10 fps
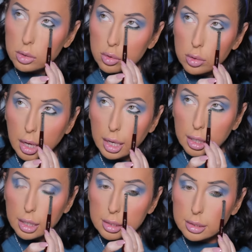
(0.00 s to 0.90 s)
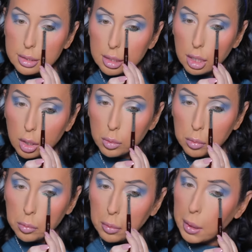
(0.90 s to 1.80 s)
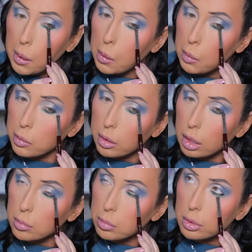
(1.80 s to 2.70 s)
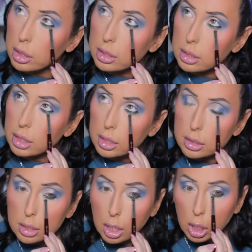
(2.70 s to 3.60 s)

drag it around and blend it